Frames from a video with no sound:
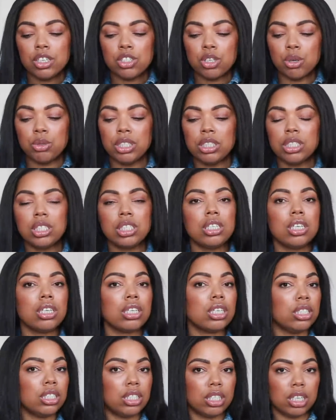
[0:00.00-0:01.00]
So this is
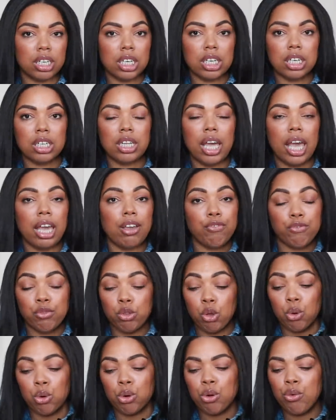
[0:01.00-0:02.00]
considered a
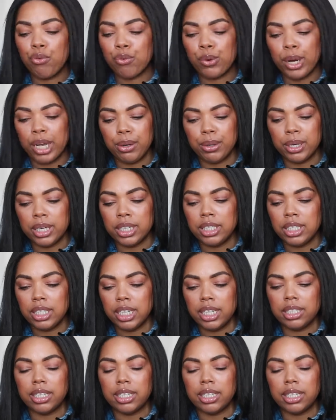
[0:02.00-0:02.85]
floral fragrance.